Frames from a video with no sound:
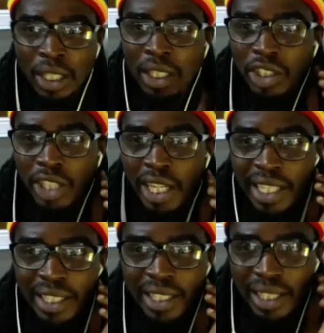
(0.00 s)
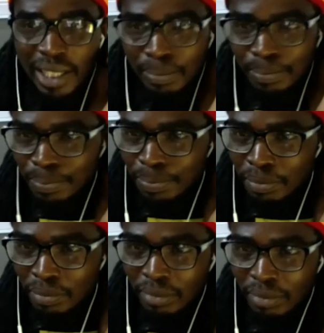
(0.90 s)
try and
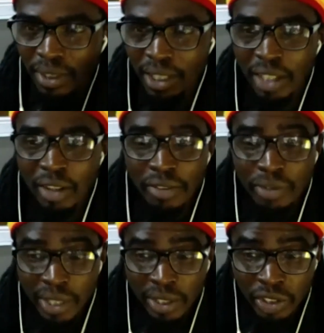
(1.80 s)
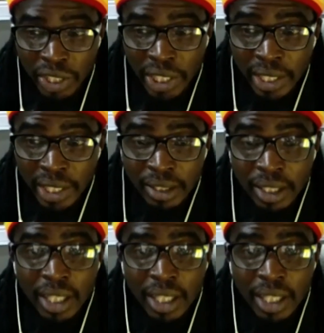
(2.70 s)
kick off with the training.